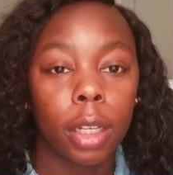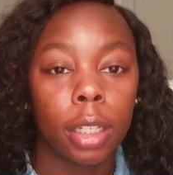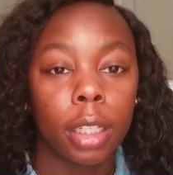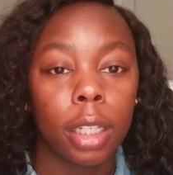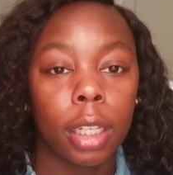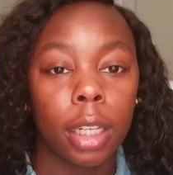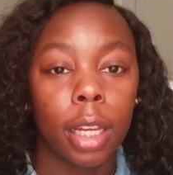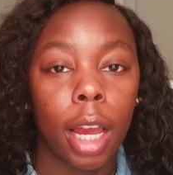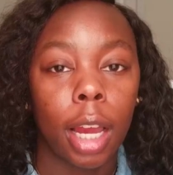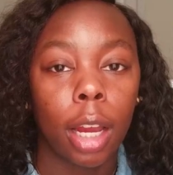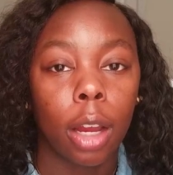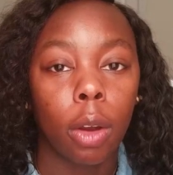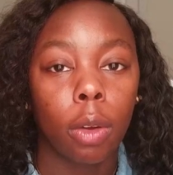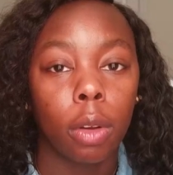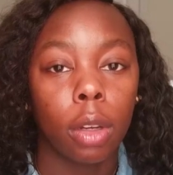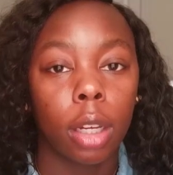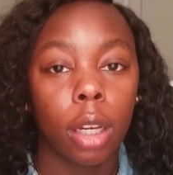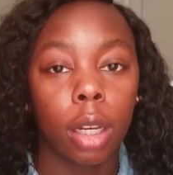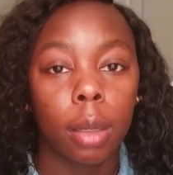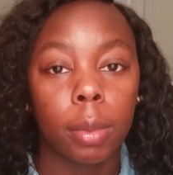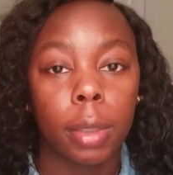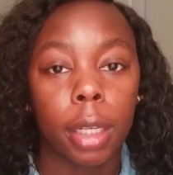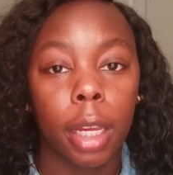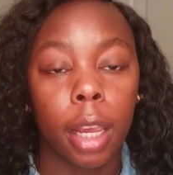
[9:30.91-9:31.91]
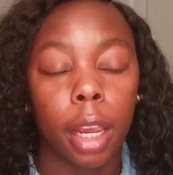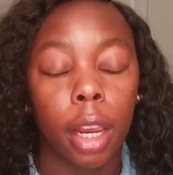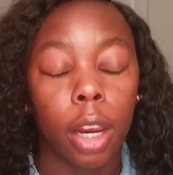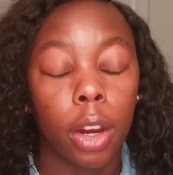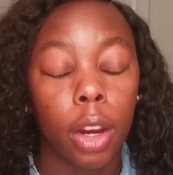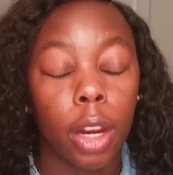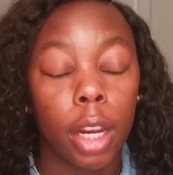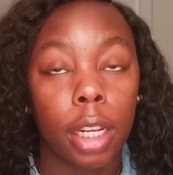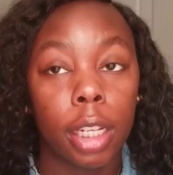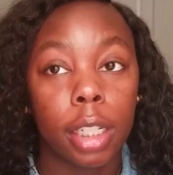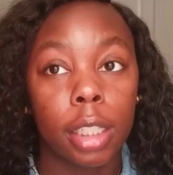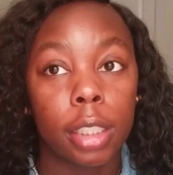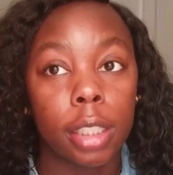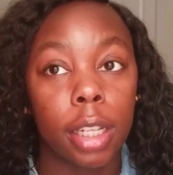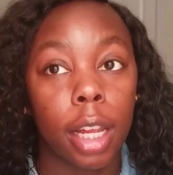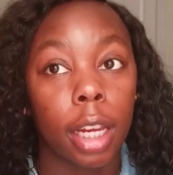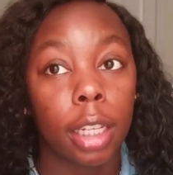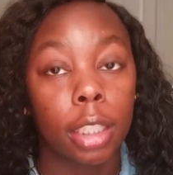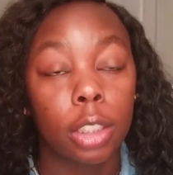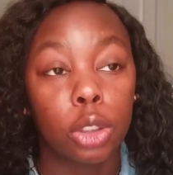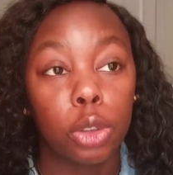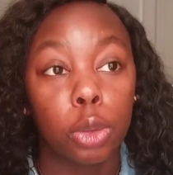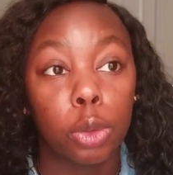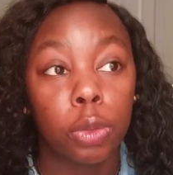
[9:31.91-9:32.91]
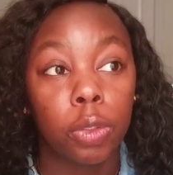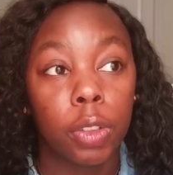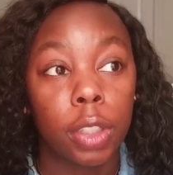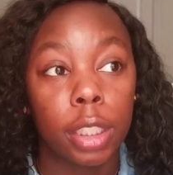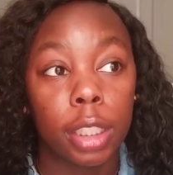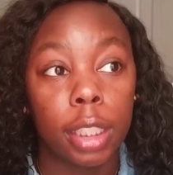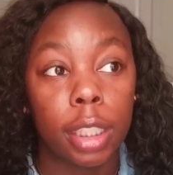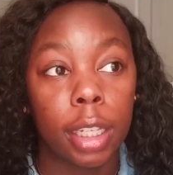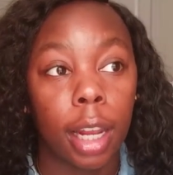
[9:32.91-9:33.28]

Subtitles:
then I go look up the hair and it's like $250.